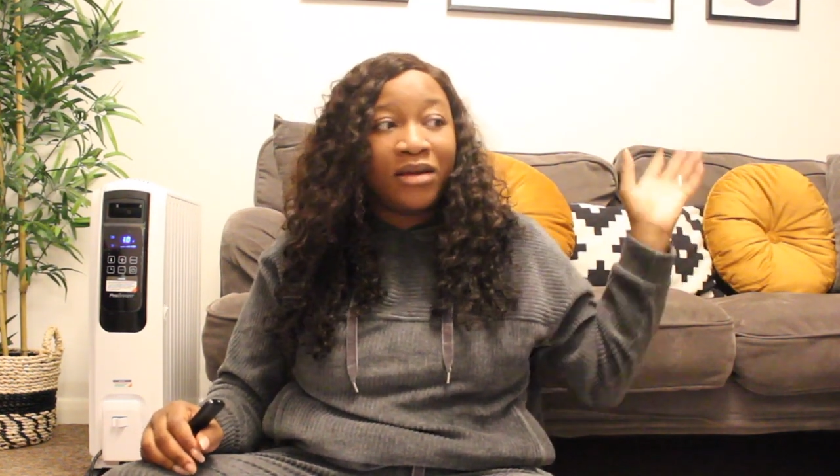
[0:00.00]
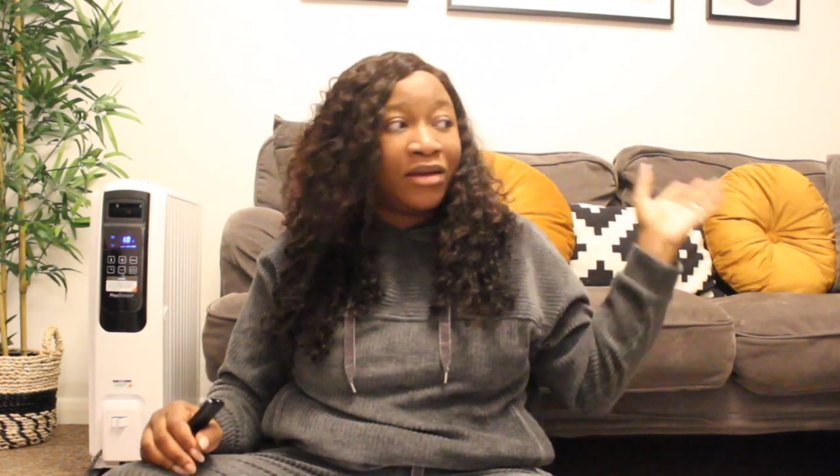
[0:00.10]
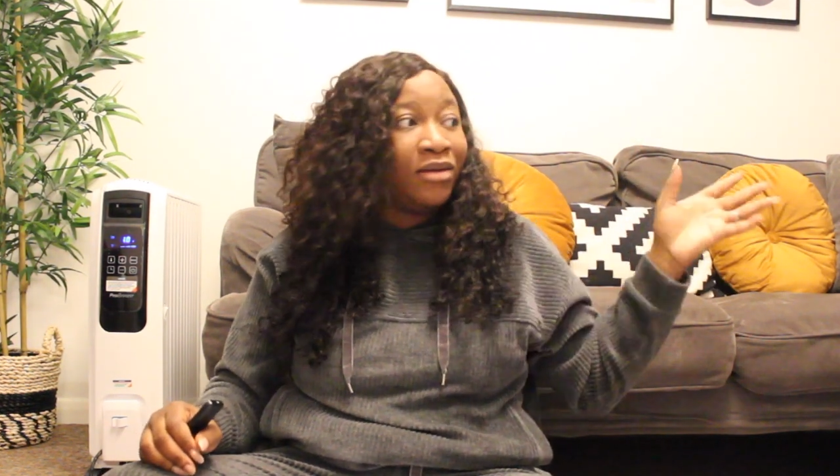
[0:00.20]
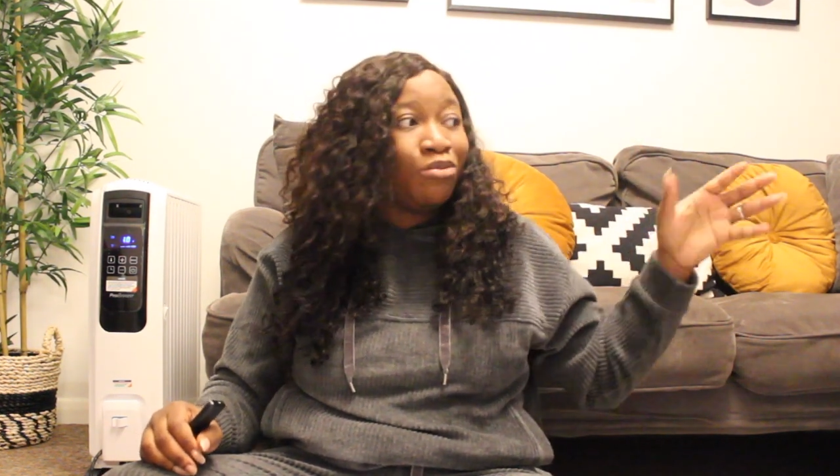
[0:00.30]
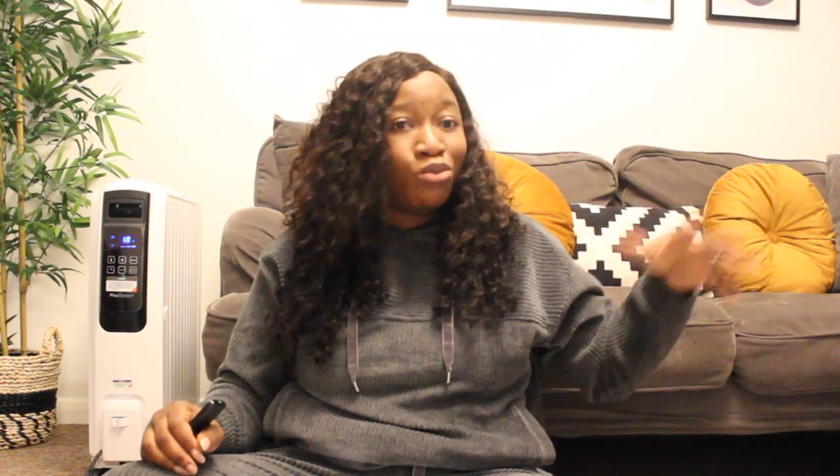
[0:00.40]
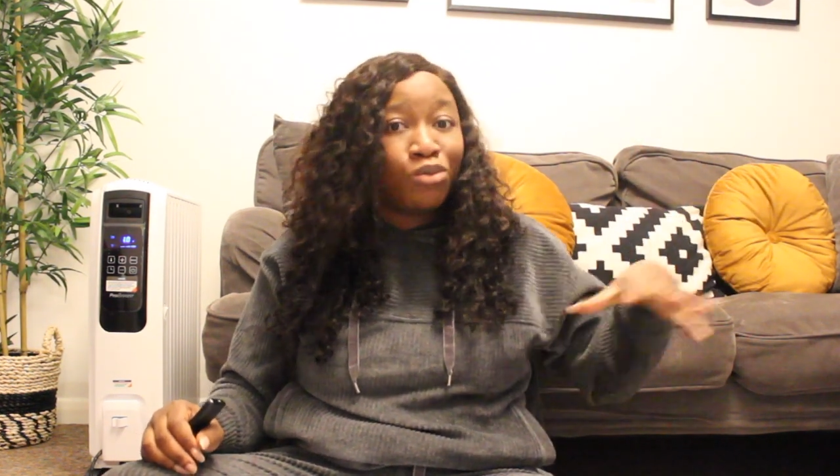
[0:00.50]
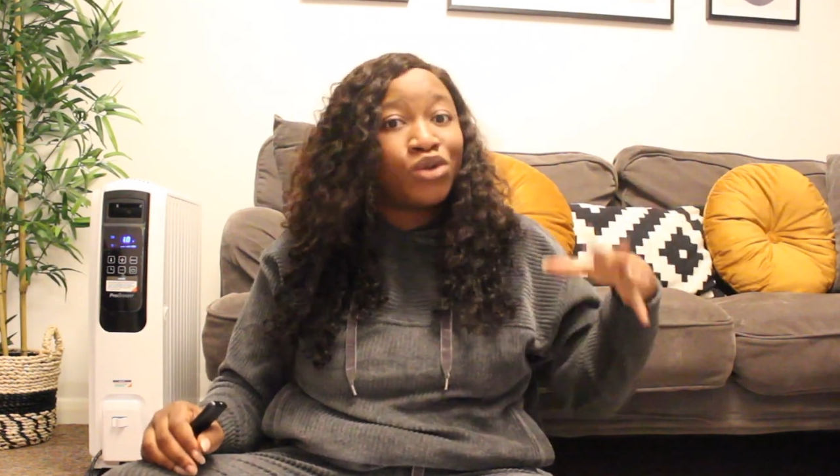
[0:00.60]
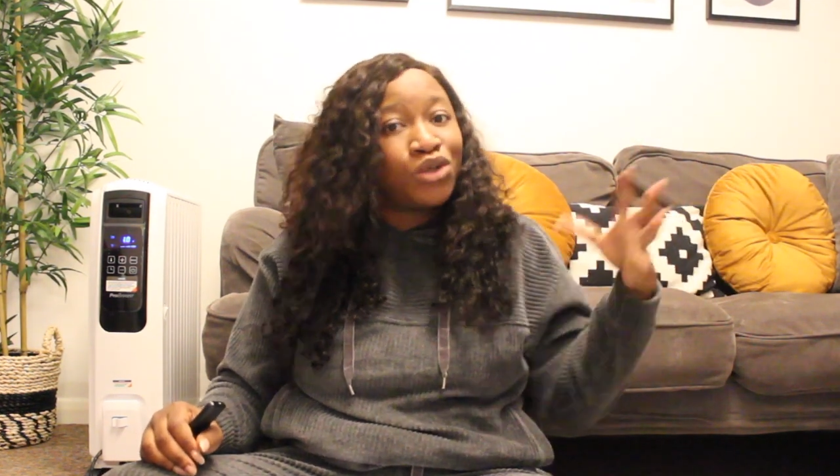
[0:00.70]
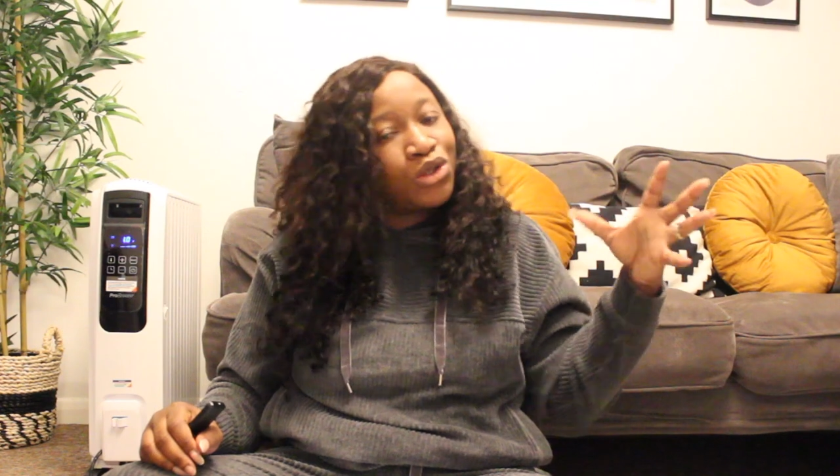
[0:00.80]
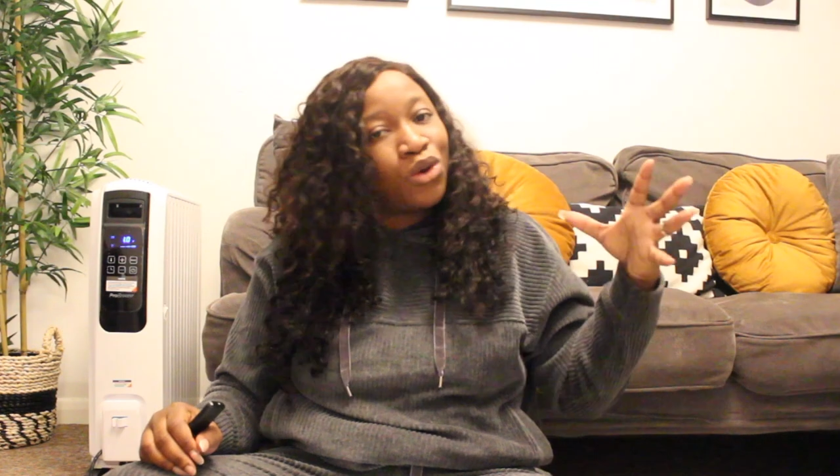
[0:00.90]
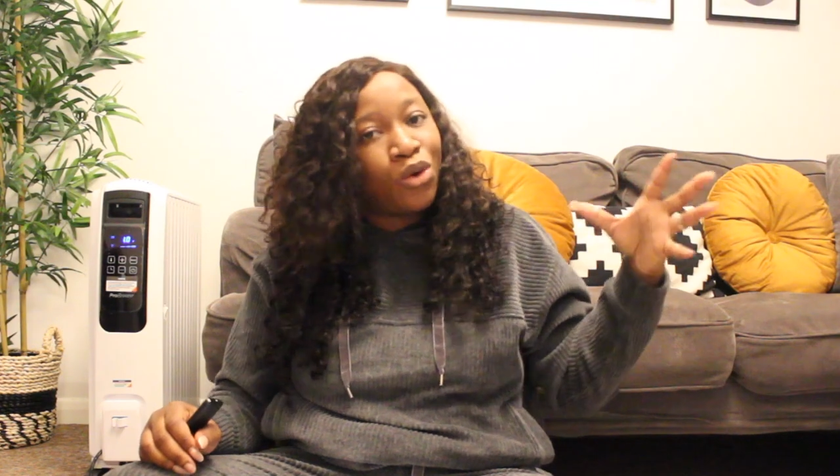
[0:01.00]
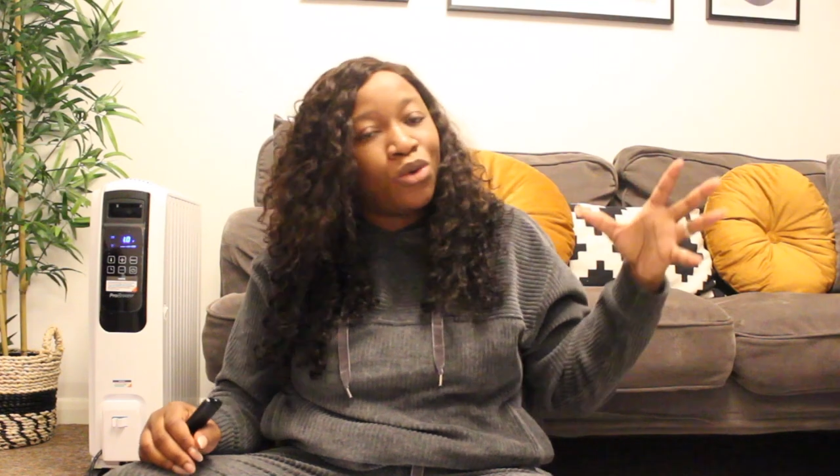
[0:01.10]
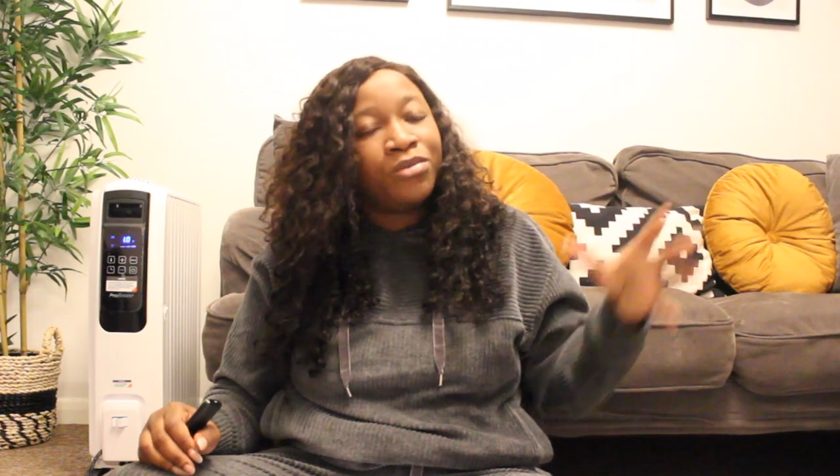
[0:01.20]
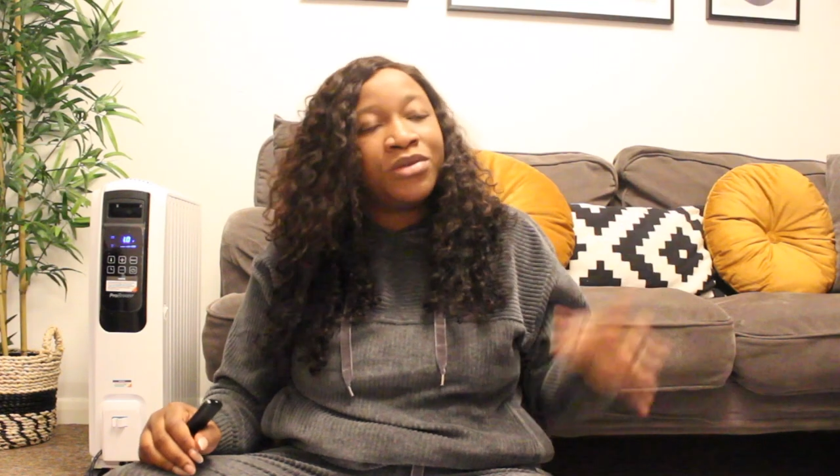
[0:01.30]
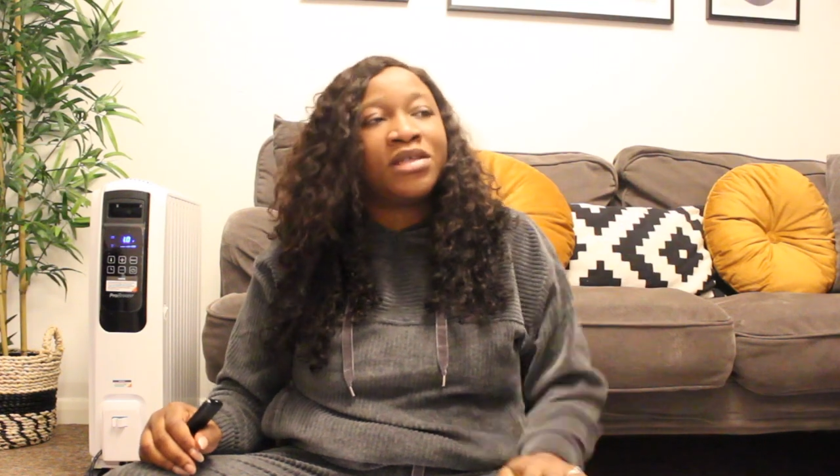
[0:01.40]
in most
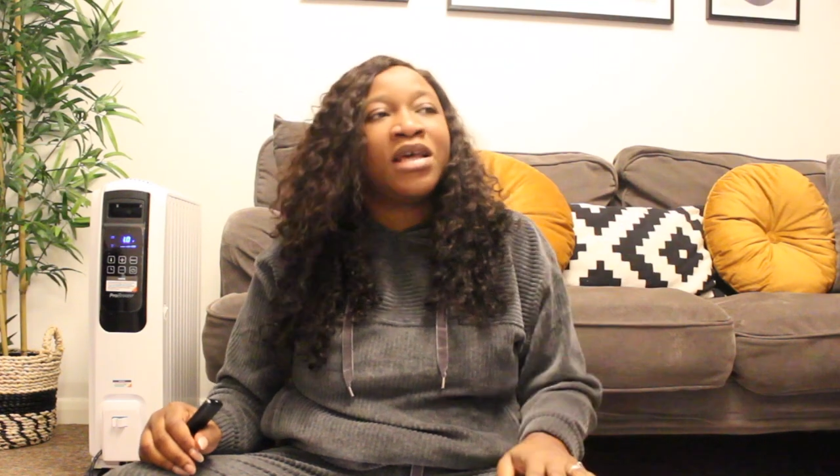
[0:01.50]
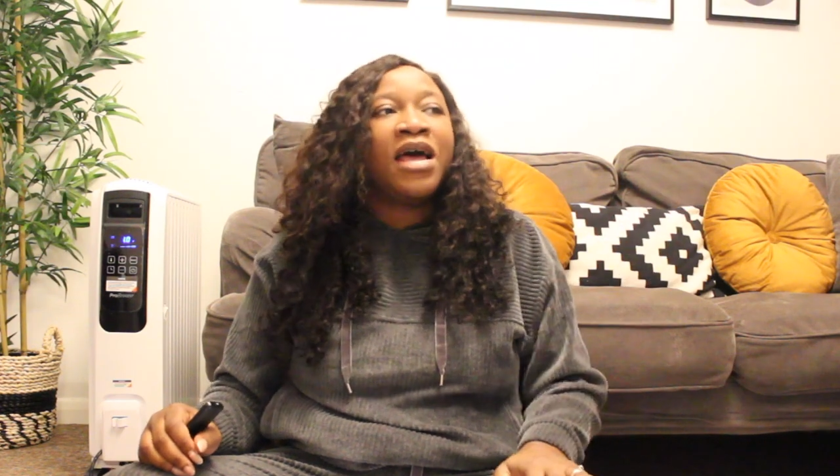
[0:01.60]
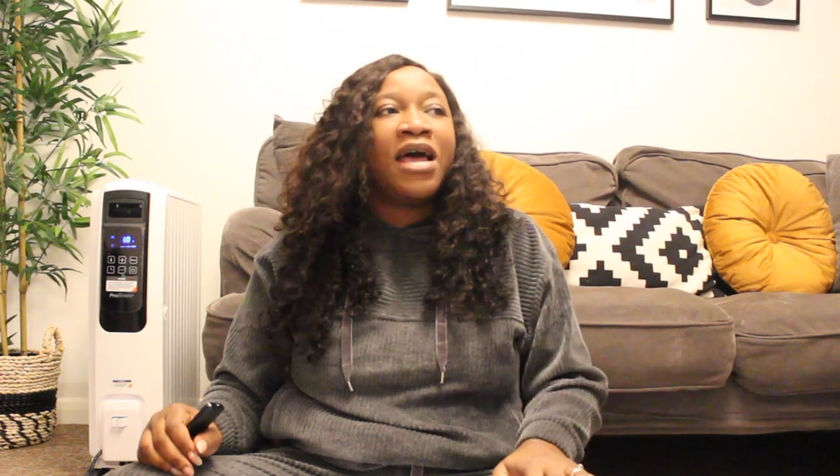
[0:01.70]
homes.